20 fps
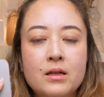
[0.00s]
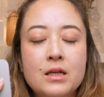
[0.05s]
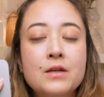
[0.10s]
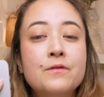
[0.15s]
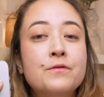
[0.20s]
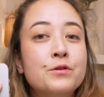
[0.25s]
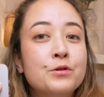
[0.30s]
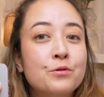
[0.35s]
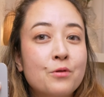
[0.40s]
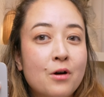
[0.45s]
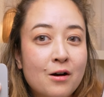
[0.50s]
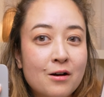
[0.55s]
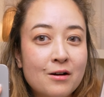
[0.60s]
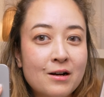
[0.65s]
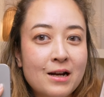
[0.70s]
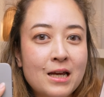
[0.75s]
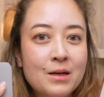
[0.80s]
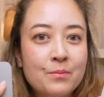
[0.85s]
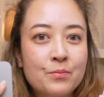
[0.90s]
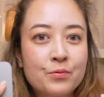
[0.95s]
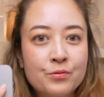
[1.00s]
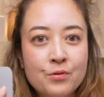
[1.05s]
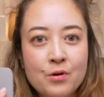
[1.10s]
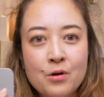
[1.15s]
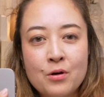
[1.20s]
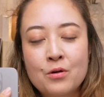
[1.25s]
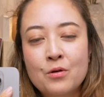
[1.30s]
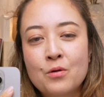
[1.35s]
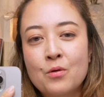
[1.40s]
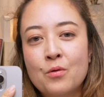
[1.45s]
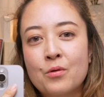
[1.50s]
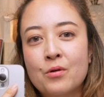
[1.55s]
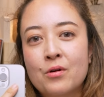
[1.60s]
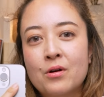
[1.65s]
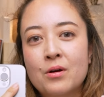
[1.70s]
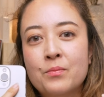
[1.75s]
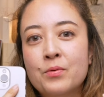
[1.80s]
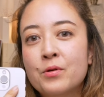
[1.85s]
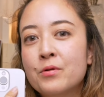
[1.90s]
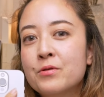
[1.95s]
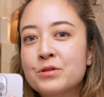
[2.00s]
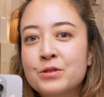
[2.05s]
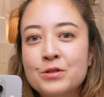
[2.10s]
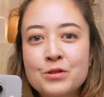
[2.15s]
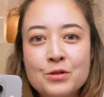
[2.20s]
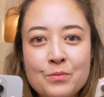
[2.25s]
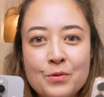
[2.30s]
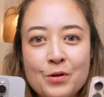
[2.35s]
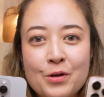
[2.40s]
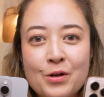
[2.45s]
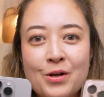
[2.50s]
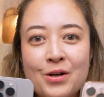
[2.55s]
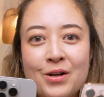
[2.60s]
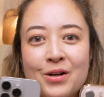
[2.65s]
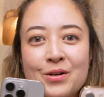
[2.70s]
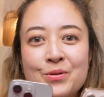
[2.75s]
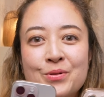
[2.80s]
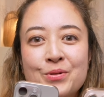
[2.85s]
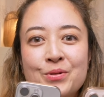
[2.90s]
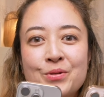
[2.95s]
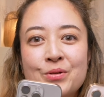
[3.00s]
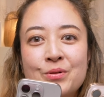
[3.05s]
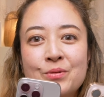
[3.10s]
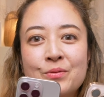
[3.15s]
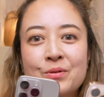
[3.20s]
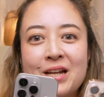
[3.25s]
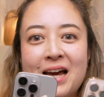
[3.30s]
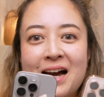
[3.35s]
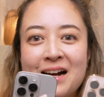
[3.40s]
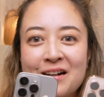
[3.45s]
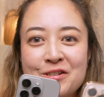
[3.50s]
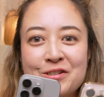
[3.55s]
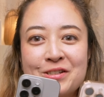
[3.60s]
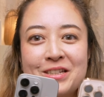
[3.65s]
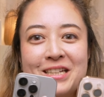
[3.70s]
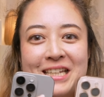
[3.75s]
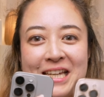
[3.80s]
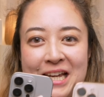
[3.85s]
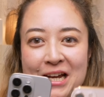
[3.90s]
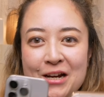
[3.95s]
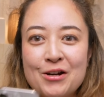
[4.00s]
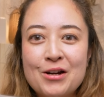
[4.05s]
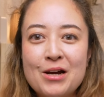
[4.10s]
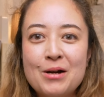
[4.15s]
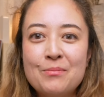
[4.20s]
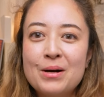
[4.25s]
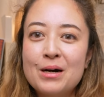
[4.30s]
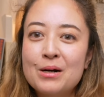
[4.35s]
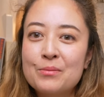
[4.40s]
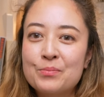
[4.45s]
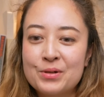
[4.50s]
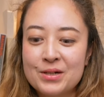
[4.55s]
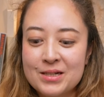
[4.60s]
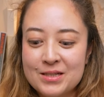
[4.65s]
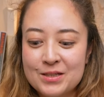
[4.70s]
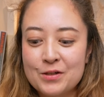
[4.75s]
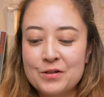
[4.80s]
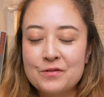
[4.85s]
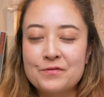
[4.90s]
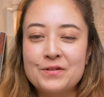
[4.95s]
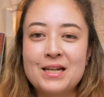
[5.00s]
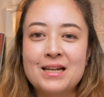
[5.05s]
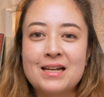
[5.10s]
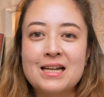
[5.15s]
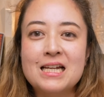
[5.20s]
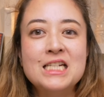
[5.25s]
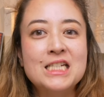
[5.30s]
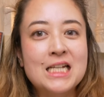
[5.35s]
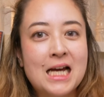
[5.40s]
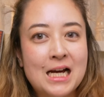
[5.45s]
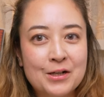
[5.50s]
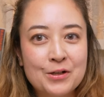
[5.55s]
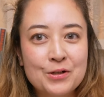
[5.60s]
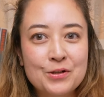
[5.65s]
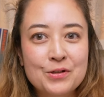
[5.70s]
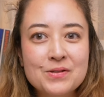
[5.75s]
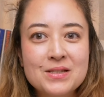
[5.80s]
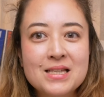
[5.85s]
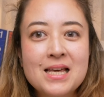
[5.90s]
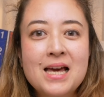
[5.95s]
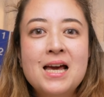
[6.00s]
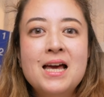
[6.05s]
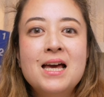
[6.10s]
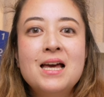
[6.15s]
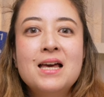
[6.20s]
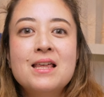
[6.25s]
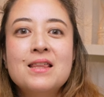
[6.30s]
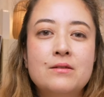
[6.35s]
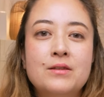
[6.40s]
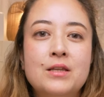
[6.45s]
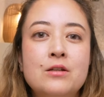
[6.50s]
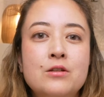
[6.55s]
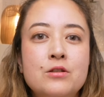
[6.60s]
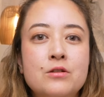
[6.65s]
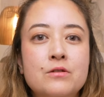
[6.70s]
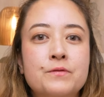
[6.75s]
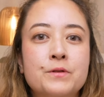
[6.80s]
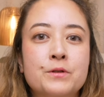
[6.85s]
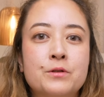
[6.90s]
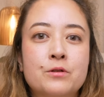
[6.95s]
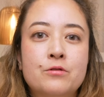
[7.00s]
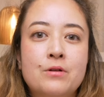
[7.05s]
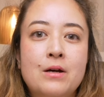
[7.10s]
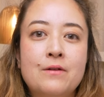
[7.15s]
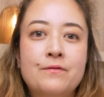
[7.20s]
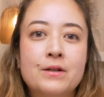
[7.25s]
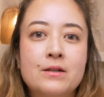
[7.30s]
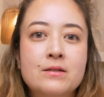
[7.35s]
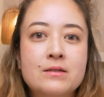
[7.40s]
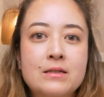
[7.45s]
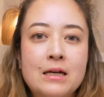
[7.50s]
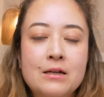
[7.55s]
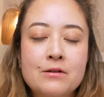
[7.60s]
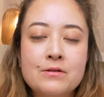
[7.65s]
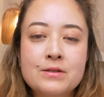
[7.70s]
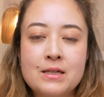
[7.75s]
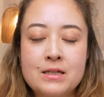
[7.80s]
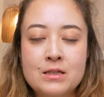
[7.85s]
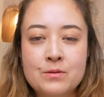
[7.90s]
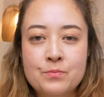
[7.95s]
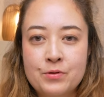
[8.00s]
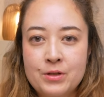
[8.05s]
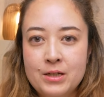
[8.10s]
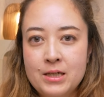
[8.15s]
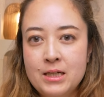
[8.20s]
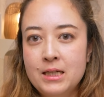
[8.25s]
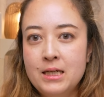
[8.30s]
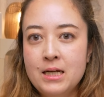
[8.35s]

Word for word: If you are a pro or prosumer who would actually care about preserving shadows, the new photographic styles is pretty